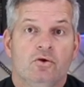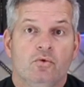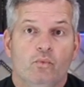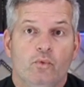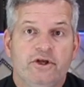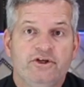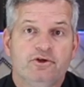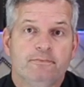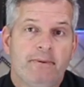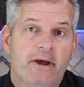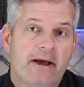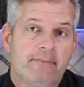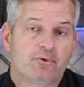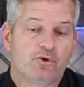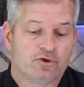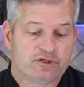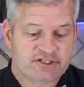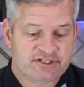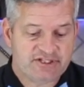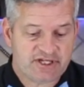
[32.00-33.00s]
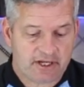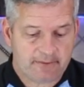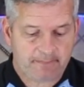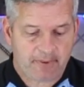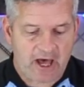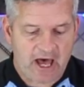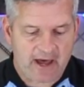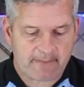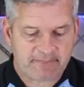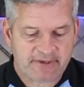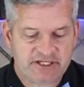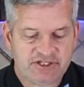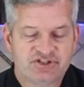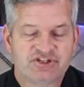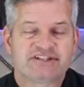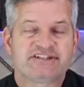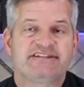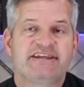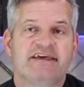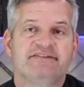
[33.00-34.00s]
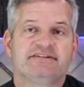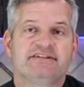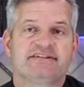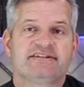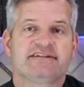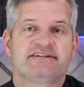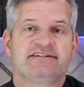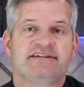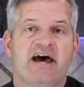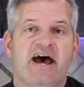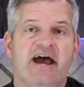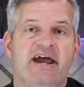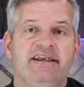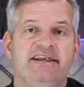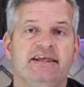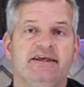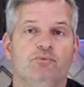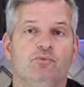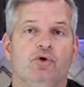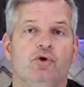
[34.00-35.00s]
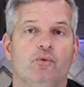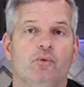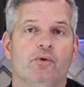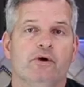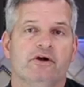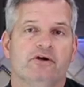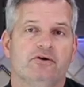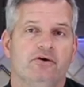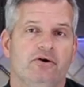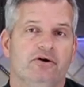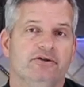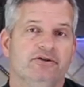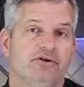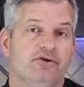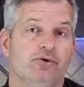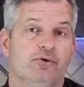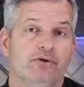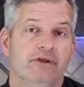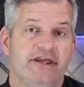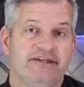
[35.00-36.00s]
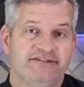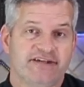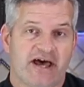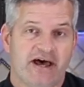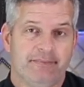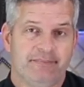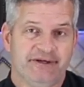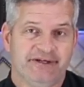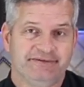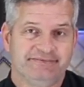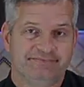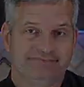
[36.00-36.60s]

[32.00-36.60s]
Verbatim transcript: When your popcorn is done popping, just set this aside and we'll work on the Kool-Aid topping.